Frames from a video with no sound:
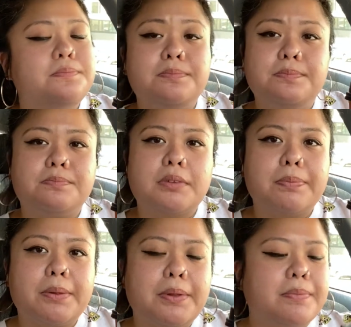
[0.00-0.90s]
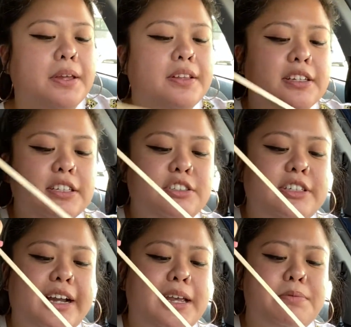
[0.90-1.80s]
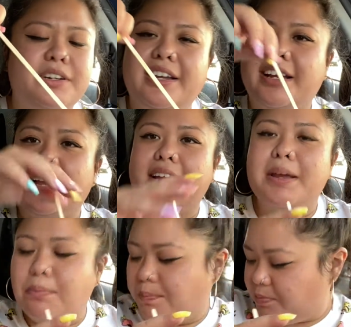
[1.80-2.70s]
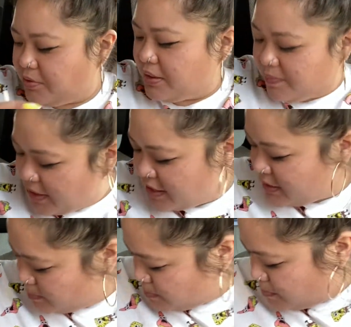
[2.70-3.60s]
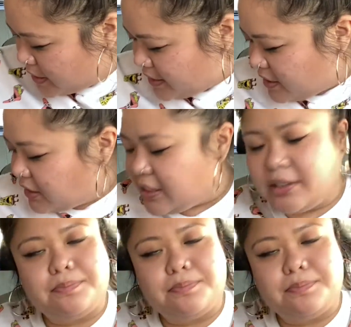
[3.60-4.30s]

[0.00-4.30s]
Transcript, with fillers: Hmm. It's interesting. I keep drinking it. I keep it's pretty addicting.